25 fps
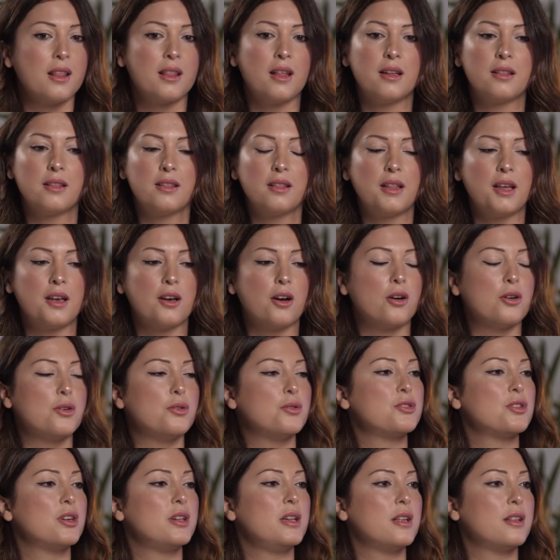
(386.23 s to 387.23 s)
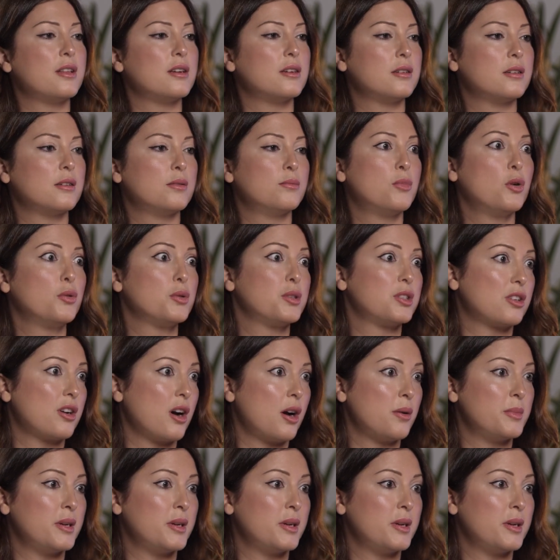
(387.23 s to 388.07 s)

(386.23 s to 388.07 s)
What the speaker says: that they are usually the most